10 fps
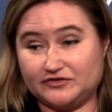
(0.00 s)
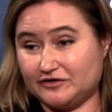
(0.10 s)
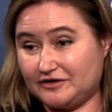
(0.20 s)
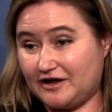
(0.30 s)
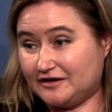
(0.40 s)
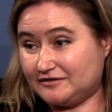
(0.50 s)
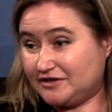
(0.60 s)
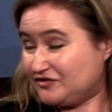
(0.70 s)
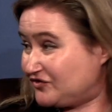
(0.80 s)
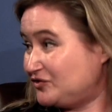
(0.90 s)
are not
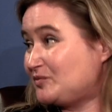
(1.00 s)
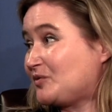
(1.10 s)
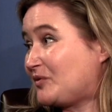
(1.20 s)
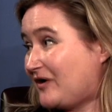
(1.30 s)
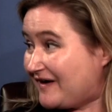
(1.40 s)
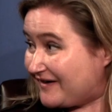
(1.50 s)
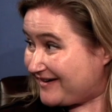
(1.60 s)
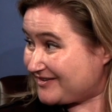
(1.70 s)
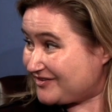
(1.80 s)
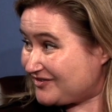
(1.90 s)
consumer
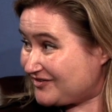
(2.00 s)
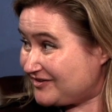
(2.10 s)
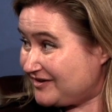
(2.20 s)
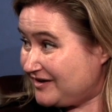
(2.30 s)
products,